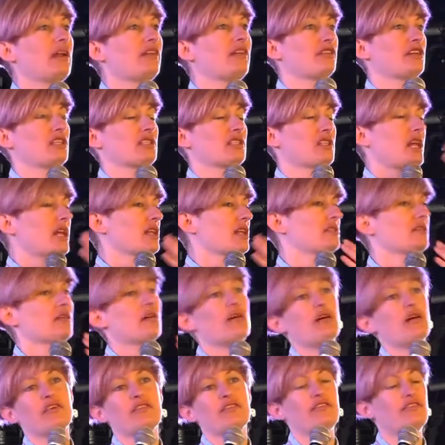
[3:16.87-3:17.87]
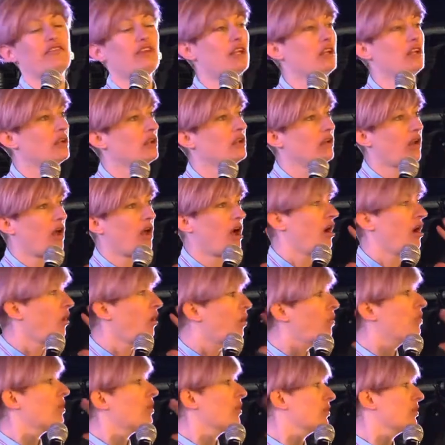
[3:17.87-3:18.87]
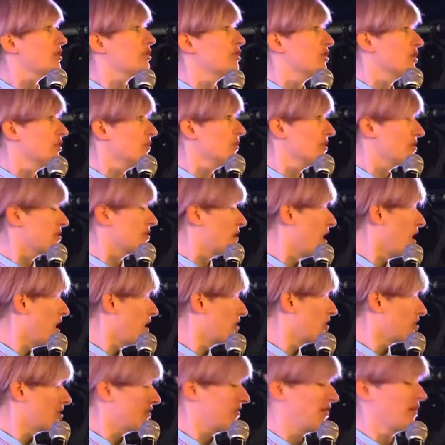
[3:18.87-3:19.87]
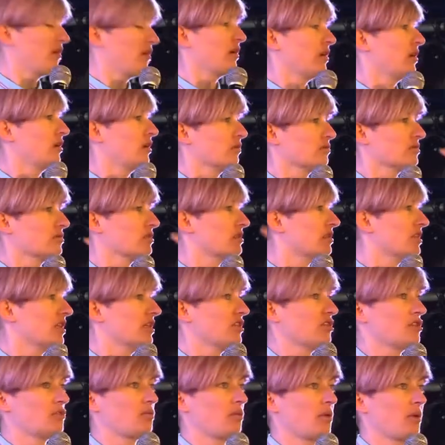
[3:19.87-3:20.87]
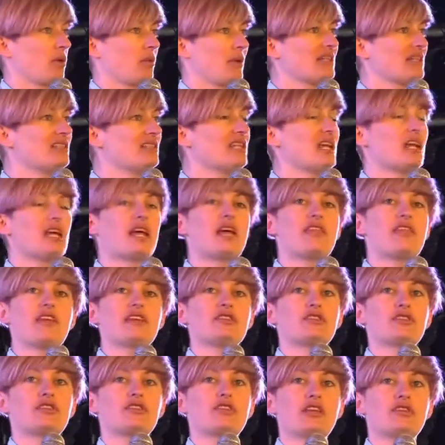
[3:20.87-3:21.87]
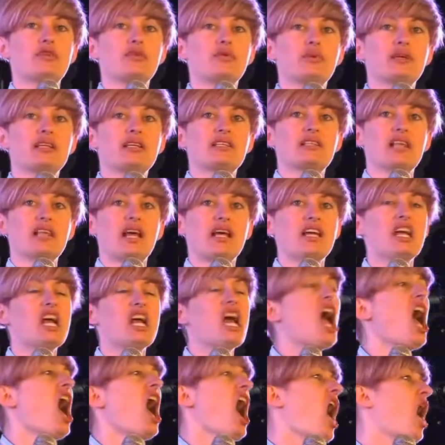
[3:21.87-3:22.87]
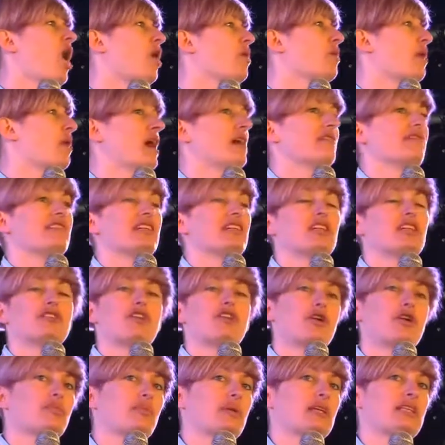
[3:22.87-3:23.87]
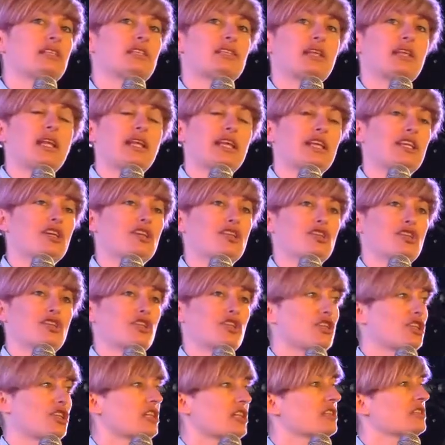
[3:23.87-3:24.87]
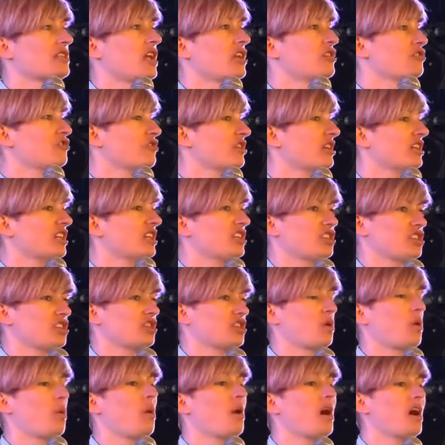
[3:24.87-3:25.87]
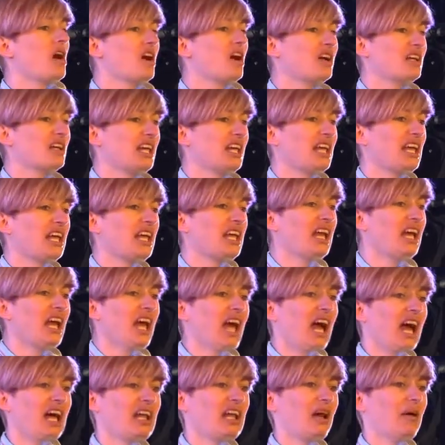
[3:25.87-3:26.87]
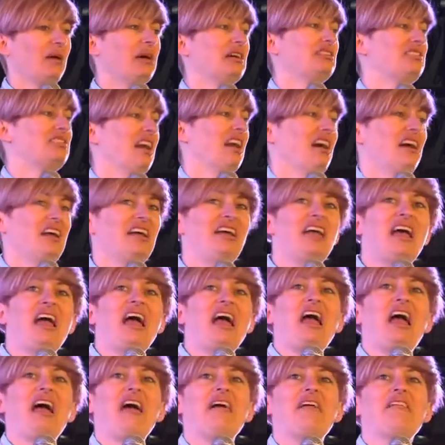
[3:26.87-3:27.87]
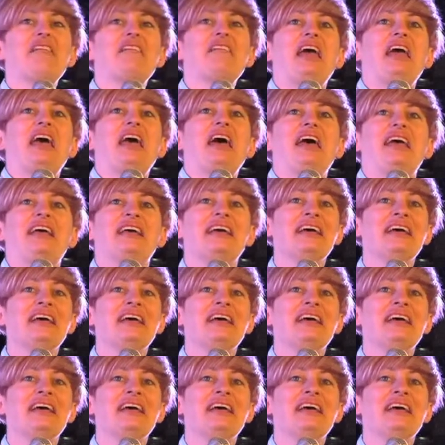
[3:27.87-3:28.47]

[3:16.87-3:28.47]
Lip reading: I said, oh, feeling like all I want to do is I just feel like I constantly just want to end it. They'd always say, oh, Harriet, don't be silly. You're just eccentric. You're just quirky. And I was like, oh, okay.